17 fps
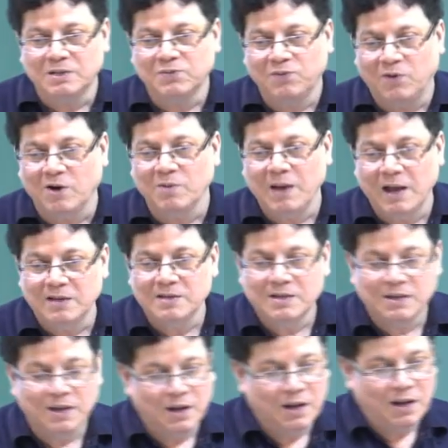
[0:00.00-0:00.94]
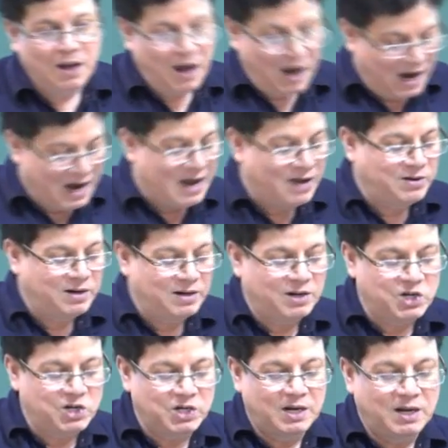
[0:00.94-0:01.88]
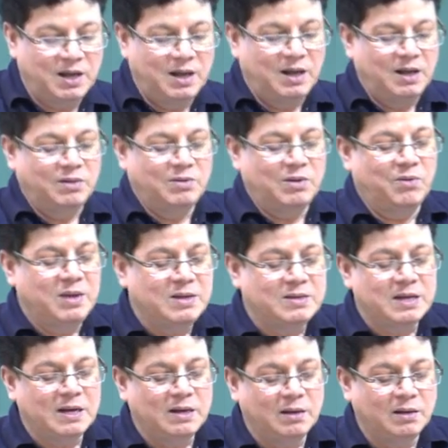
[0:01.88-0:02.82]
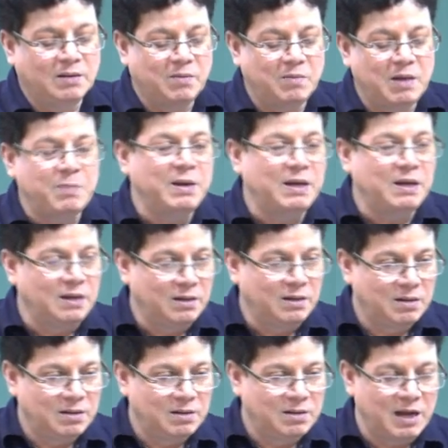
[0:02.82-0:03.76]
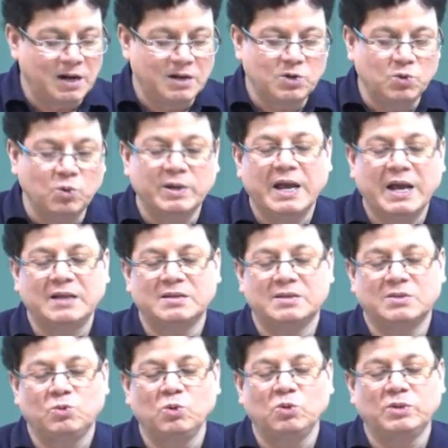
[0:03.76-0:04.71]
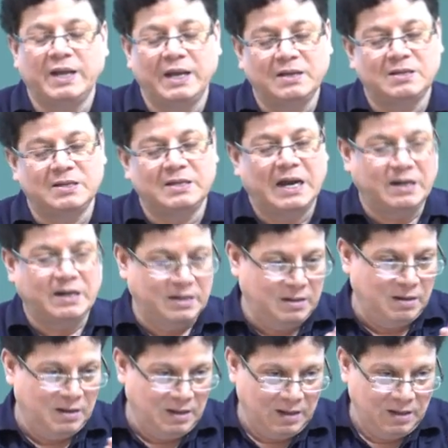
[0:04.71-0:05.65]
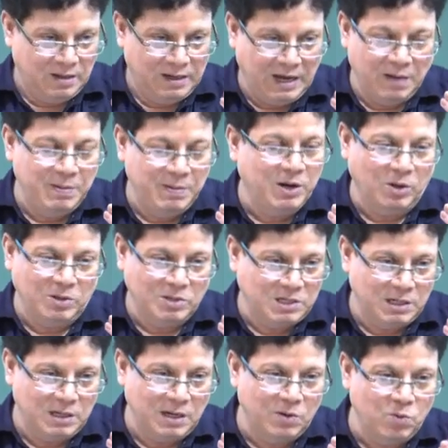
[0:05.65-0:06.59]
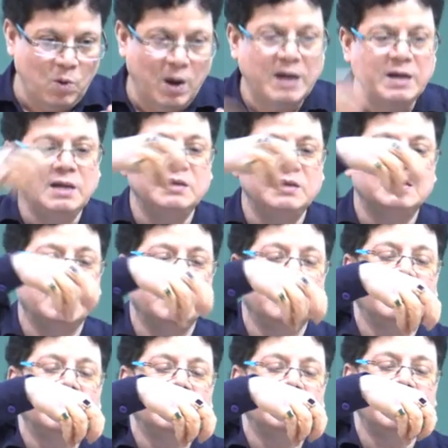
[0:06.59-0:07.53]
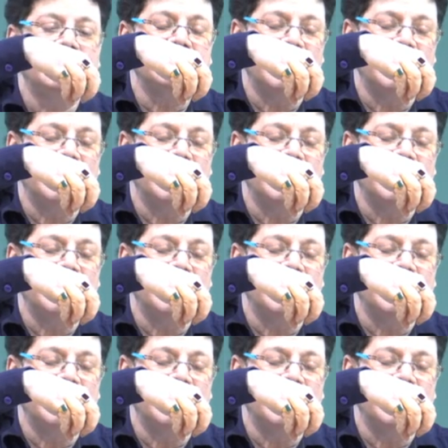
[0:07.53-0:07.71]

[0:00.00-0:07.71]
form has higher energy. The reason, maybe there are two things that can be considered. One is, there is a